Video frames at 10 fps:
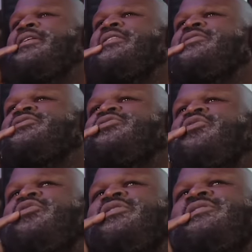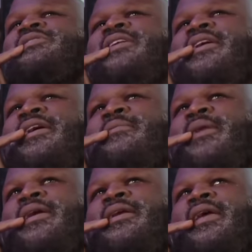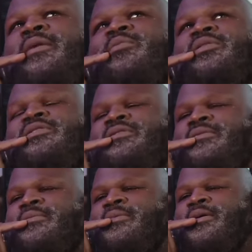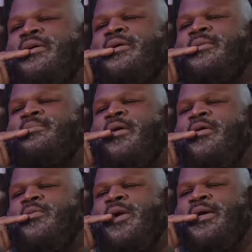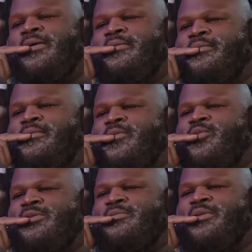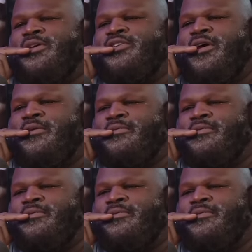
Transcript: stories that came out of that was Paul White was the Big Show.